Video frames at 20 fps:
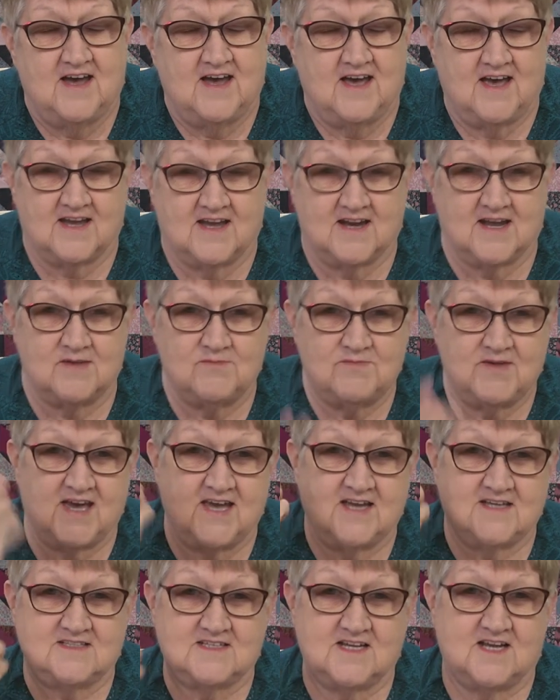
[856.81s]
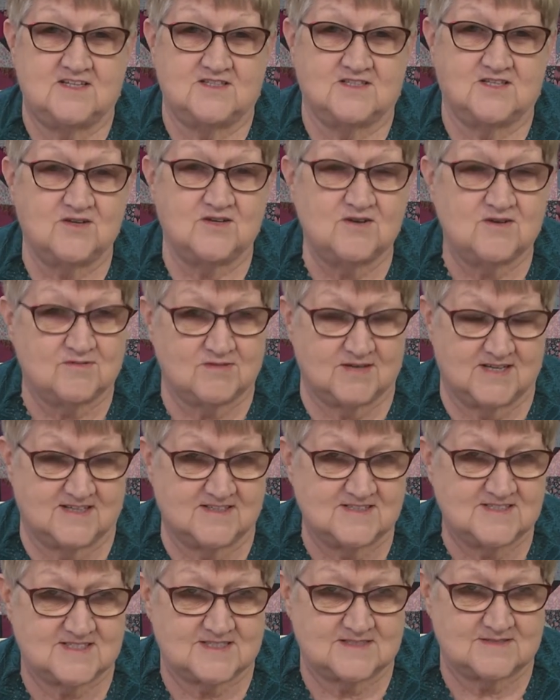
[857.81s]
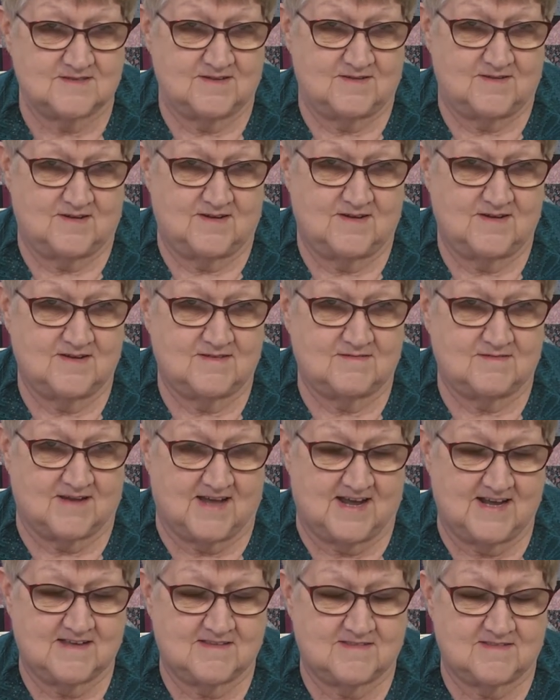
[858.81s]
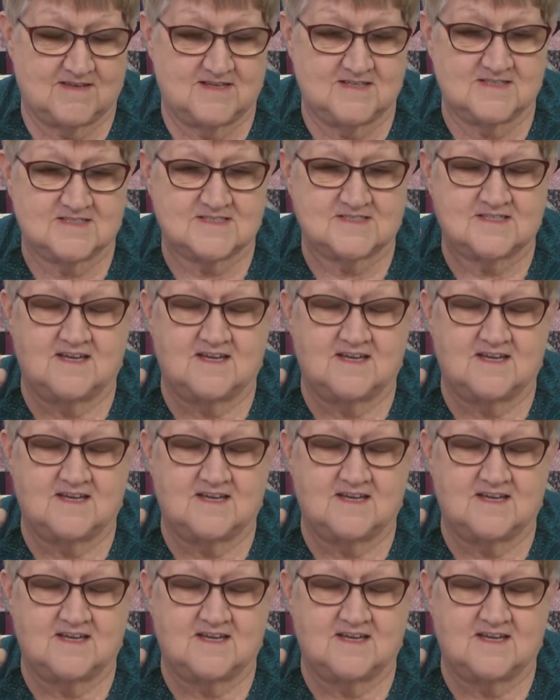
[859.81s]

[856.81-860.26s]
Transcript: And I made two quilts uh, like this,